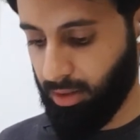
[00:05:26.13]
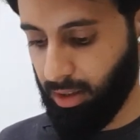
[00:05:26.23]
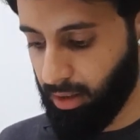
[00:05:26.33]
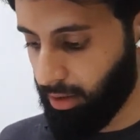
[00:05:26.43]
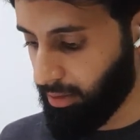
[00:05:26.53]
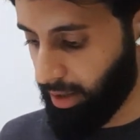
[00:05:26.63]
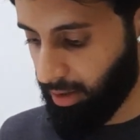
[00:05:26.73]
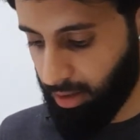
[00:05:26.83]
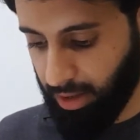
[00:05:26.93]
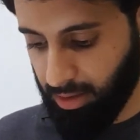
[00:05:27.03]
And then you write
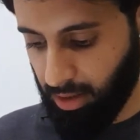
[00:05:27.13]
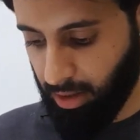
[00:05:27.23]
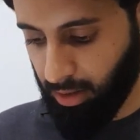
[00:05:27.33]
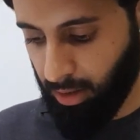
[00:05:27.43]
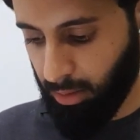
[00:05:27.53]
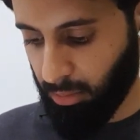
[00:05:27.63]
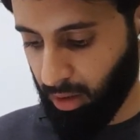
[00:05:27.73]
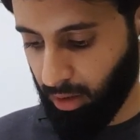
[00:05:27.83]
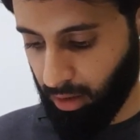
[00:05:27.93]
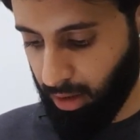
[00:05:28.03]
it nicely,
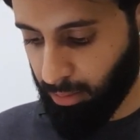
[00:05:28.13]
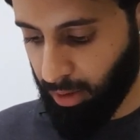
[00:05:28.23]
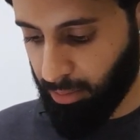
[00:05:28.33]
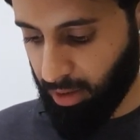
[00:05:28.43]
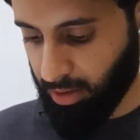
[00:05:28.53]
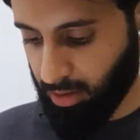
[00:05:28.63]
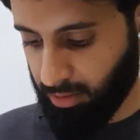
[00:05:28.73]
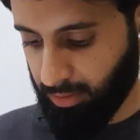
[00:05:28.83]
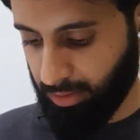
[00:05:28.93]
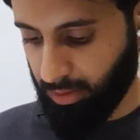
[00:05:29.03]
meaning 9P plus
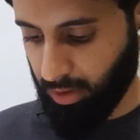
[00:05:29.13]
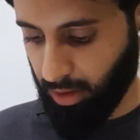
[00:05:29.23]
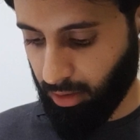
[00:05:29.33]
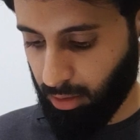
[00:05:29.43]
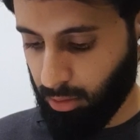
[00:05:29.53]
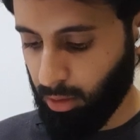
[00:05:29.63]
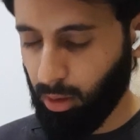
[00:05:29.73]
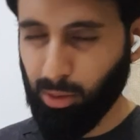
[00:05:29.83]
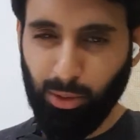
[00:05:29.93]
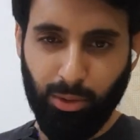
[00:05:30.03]
9Q.
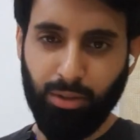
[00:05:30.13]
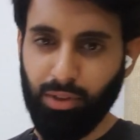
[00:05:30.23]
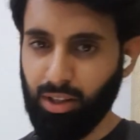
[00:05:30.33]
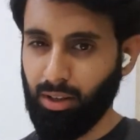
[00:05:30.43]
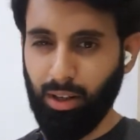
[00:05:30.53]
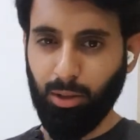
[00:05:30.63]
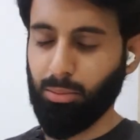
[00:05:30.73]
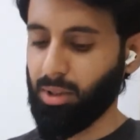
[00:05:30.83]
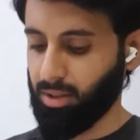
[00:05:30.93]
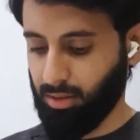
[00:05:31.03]
Although you could have written 9Q
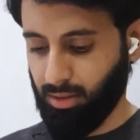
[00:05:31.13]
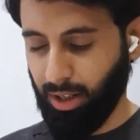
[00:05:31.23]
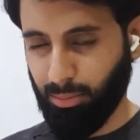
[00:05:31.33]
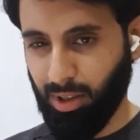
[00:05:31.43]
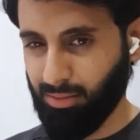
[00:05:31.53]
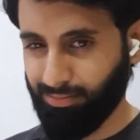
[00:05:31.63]
plus 9P.